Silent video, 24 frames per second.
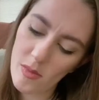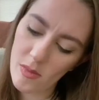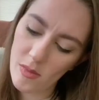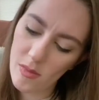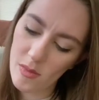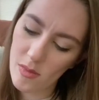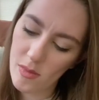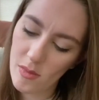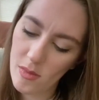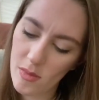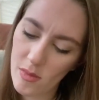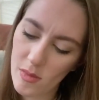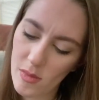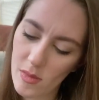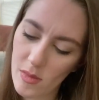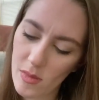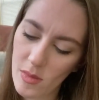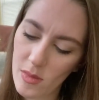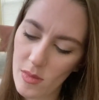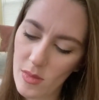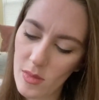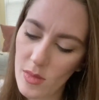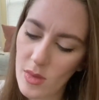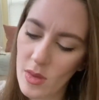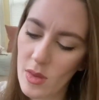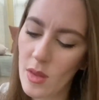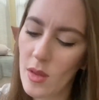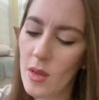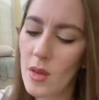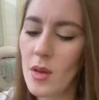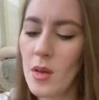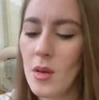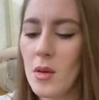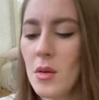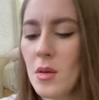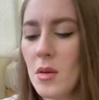
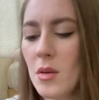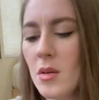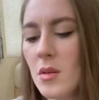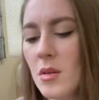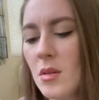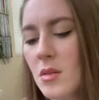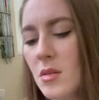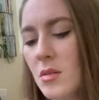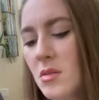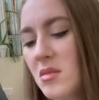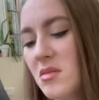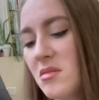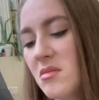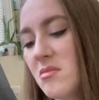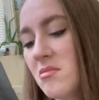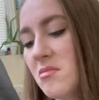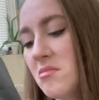Nothing is said.